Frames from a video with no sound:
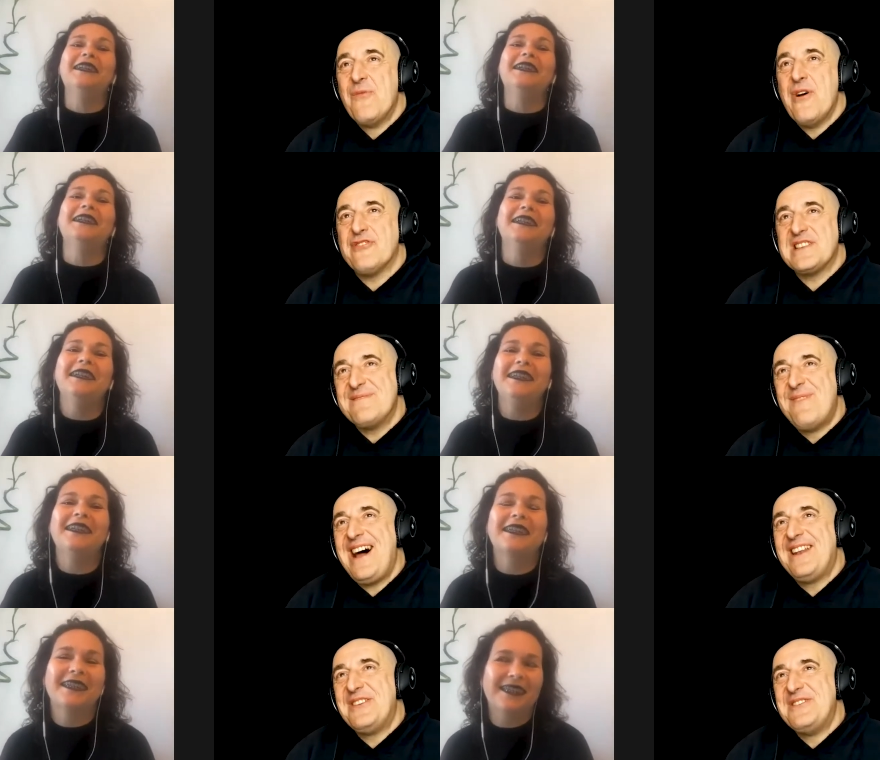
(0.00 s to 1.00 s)
Speaker 1: with a
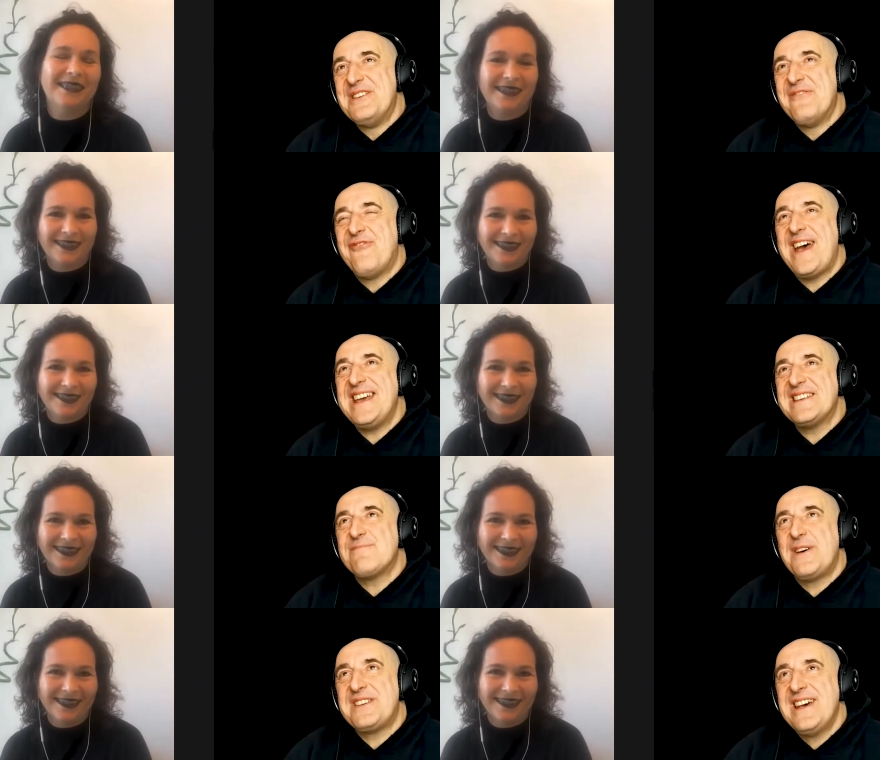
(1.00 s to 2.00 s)
smile on your face.
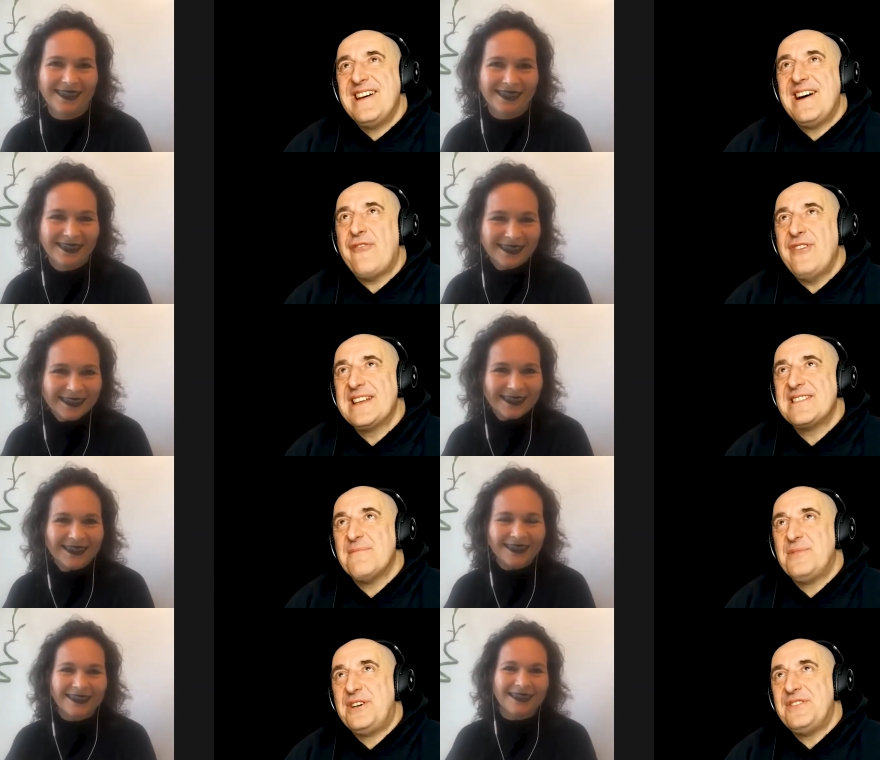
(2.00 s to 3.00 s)
But I think it's
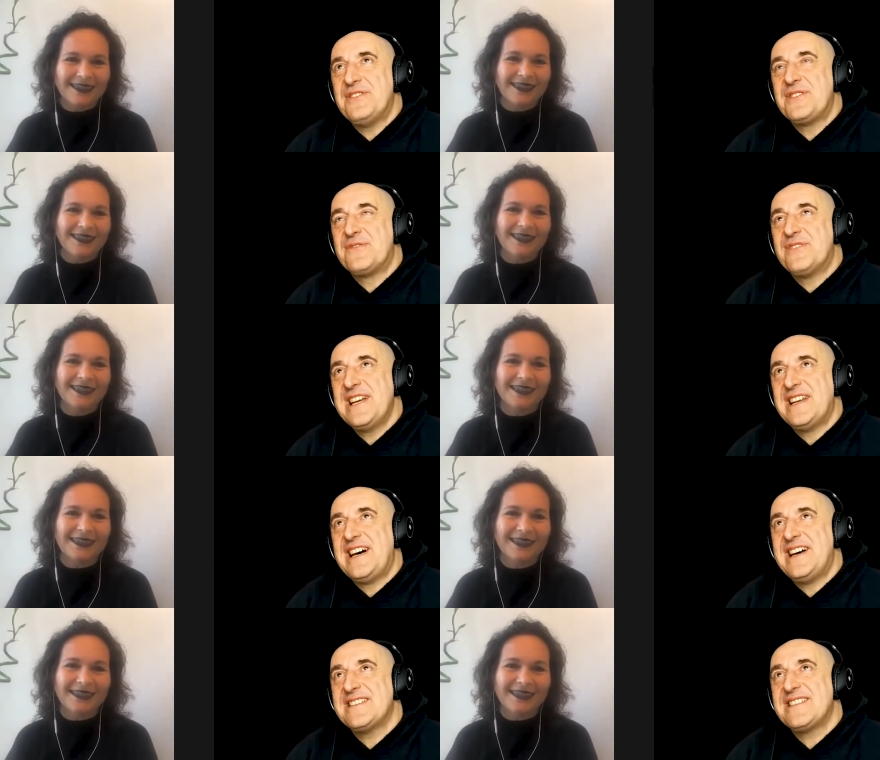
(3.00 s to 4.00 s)
important to
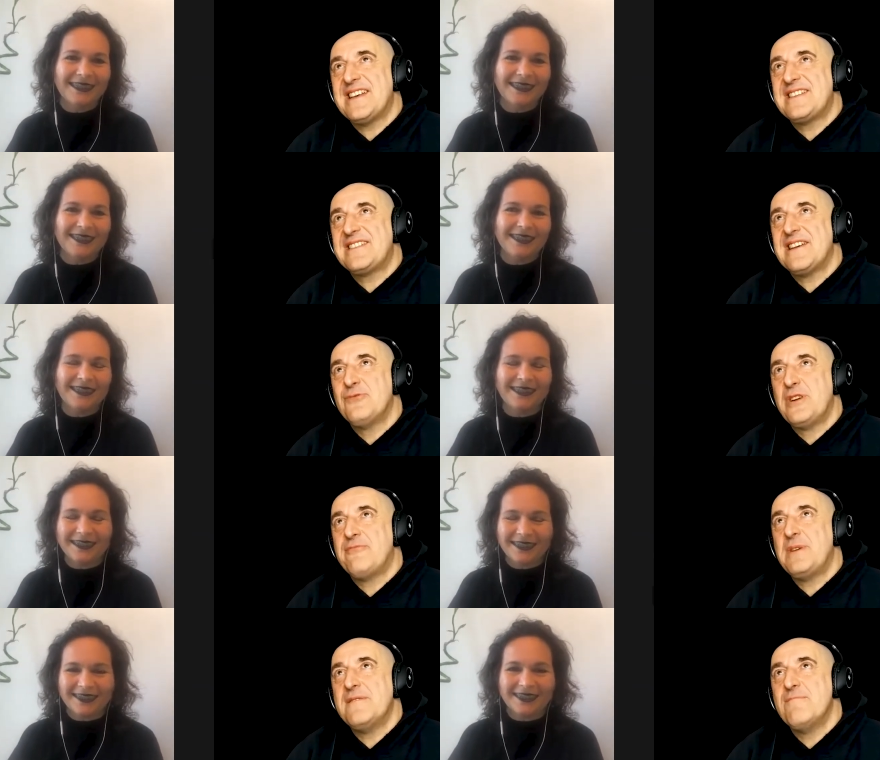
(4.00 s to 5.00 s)
realize that there would have
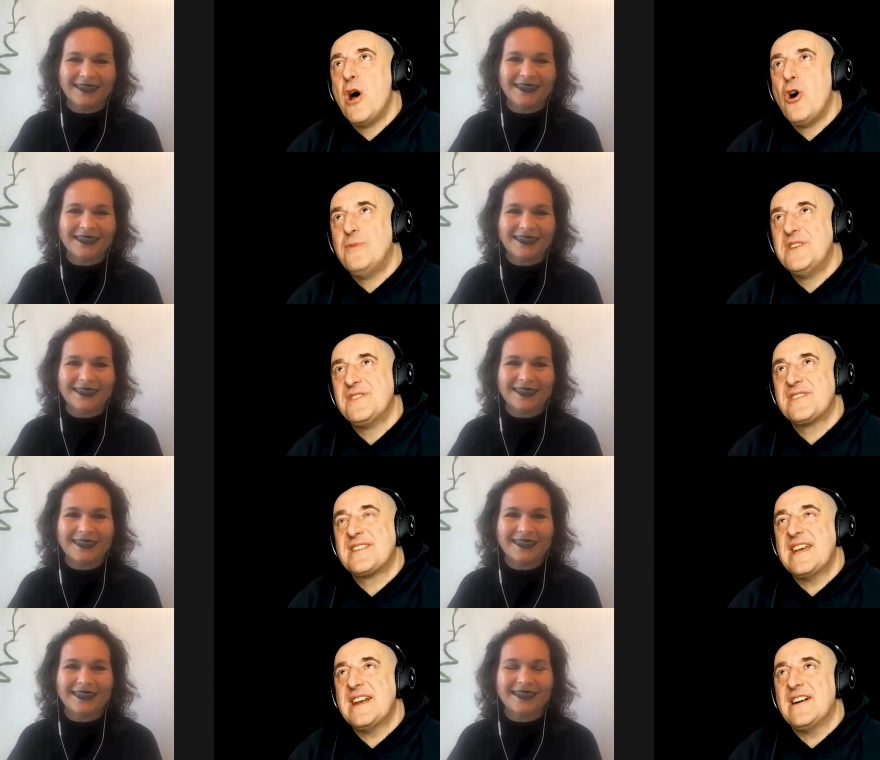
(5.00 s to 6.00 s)
been moments
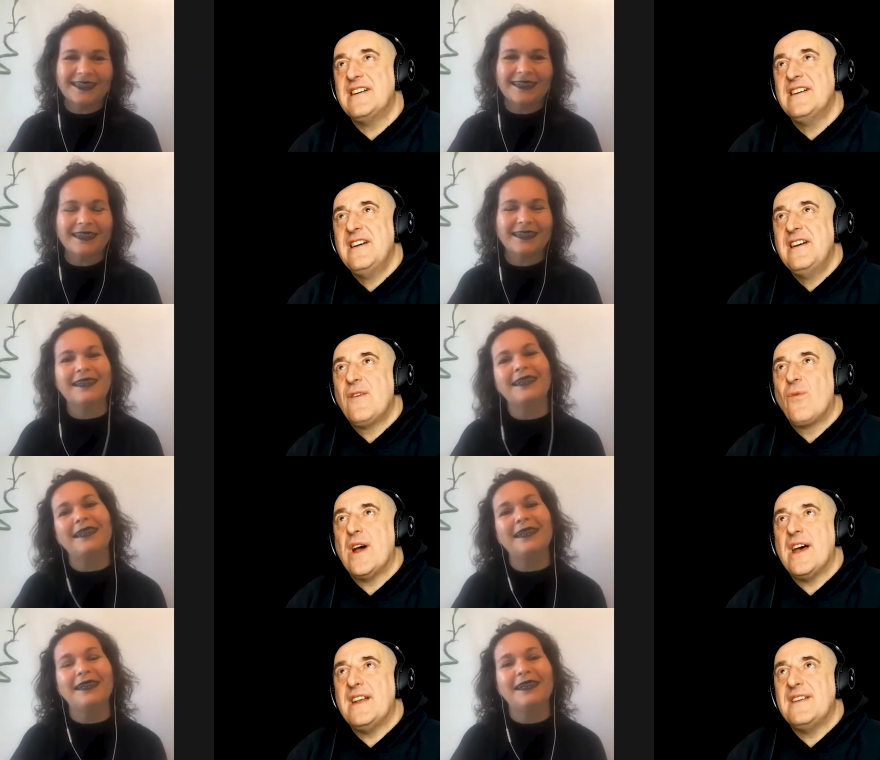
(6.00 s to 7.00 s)
there
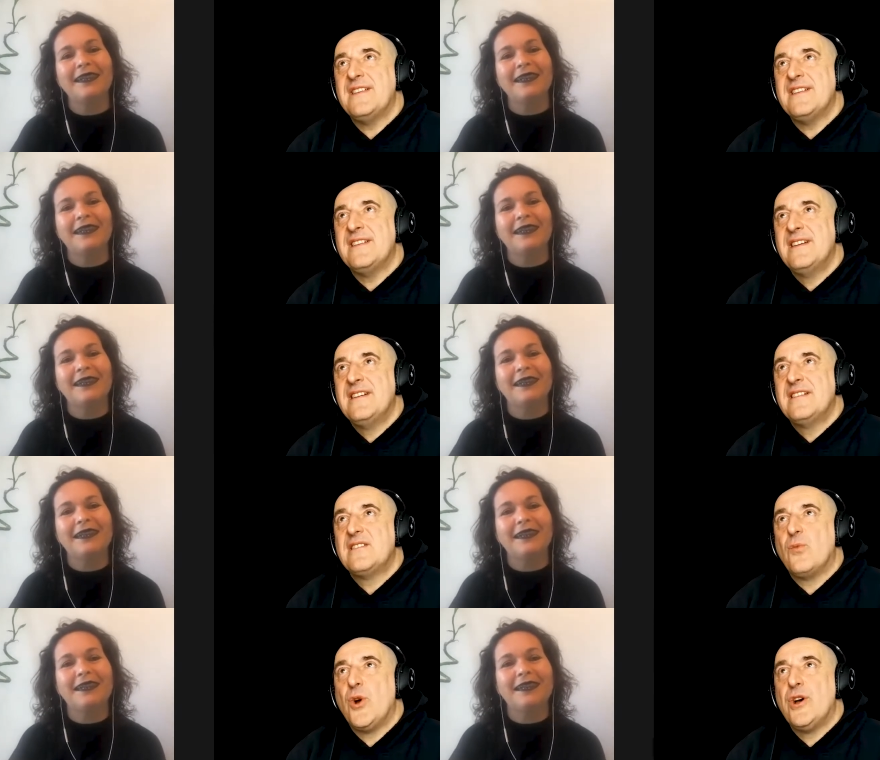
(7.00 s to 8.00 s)
when
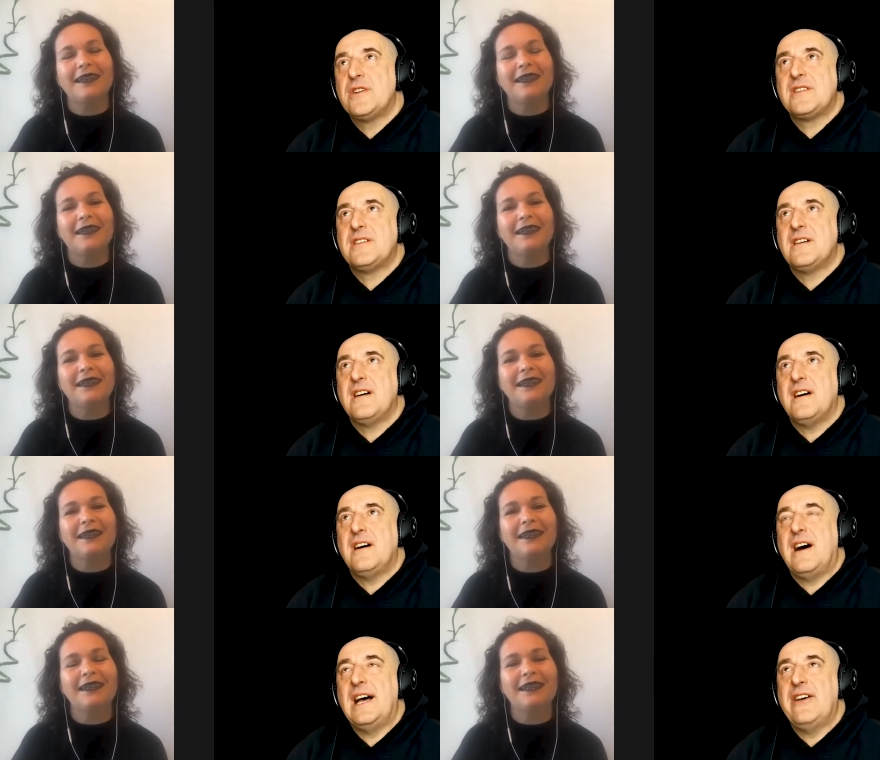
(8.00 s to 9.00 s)
the word
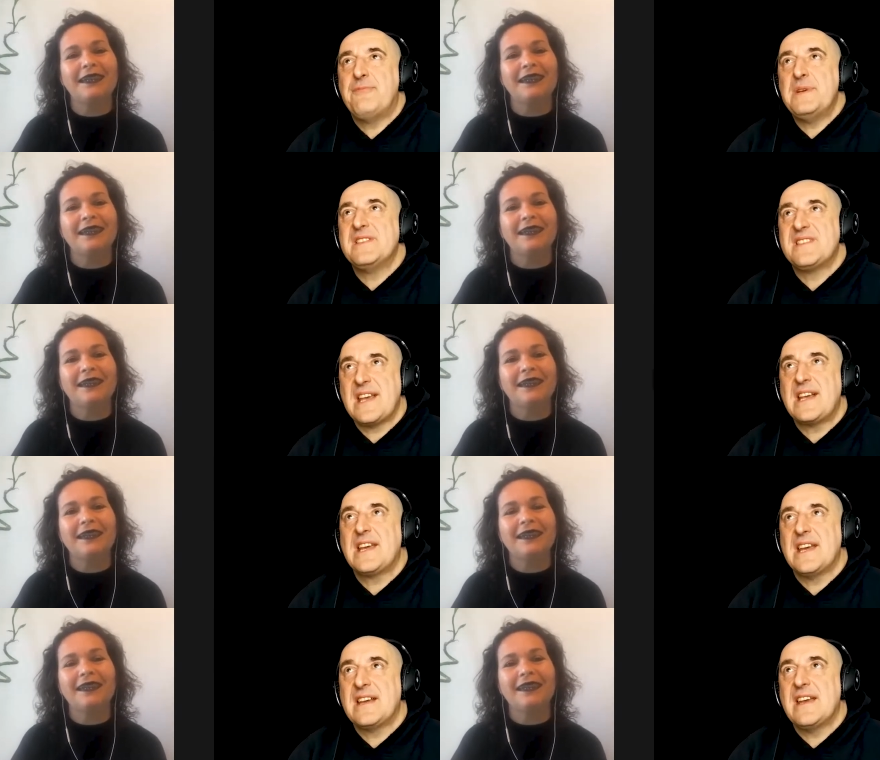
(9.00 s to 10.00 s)
I have been
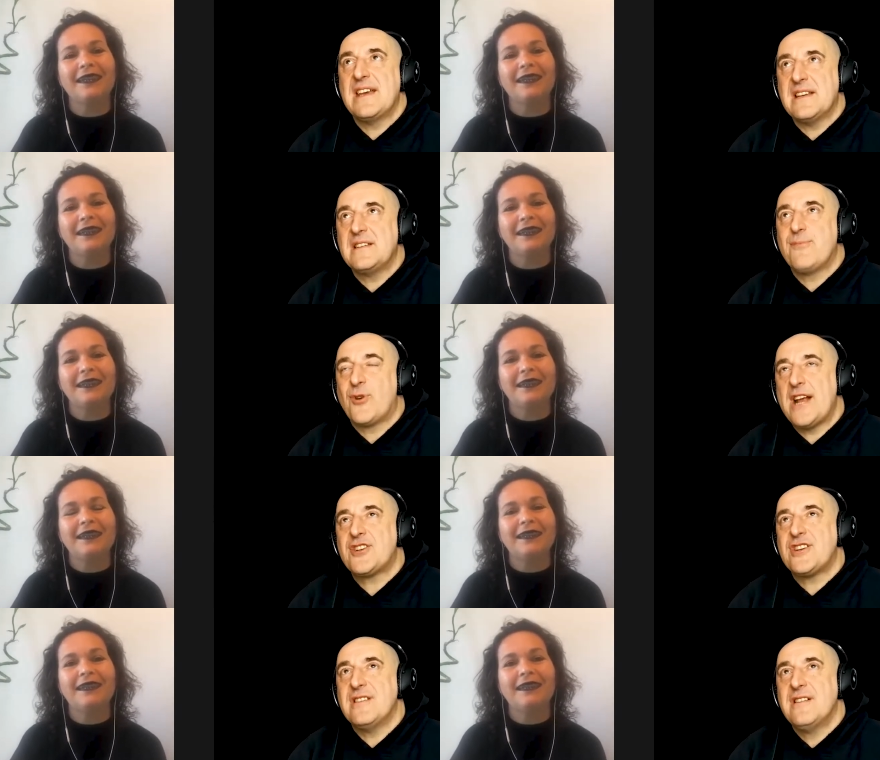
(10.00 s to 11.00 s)
sinking in a
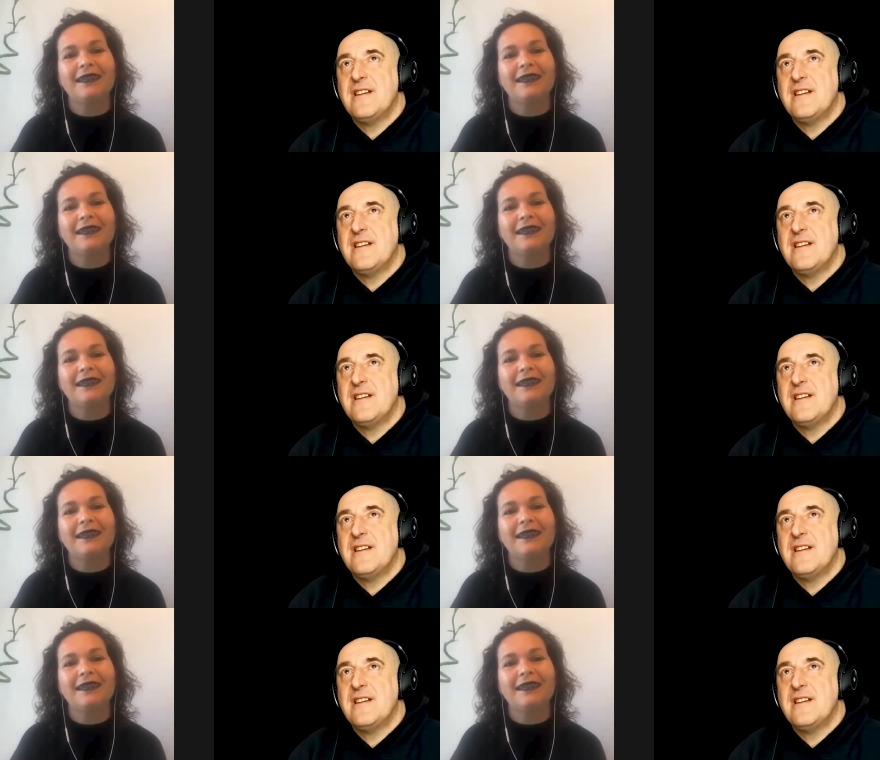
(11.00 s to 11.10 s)
depression